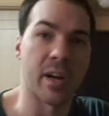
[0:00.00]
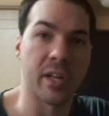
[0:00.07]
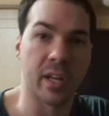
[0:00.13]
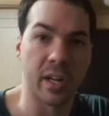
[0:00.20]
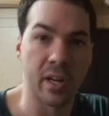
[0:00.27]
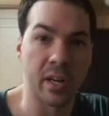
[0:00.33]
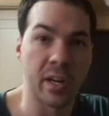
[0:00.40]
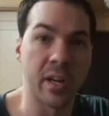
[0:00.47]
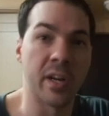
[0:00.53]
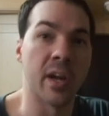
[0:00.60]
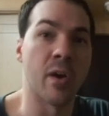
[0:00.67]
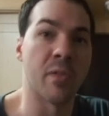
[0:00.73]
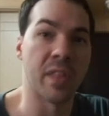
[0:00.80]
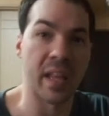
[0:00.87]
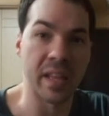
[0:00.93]
You get, you
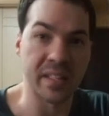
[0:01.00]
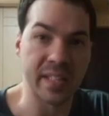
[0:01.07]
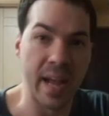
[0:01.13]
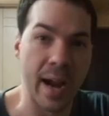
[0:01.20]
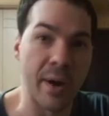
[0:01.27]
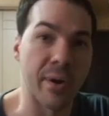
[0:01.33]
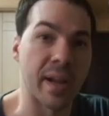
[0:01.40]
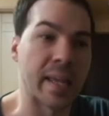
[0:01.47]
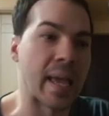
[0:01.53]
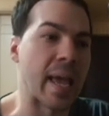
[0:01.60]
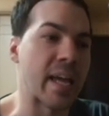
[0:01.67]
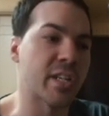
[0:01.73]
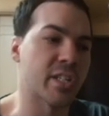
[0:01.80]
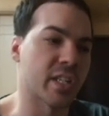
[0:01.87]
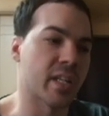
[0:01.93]
know, the
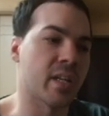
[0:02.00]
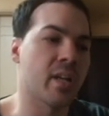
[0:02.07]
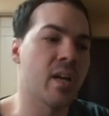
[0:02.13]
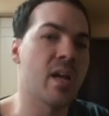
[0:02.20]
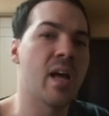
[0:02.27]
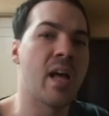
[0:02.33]
interrogation.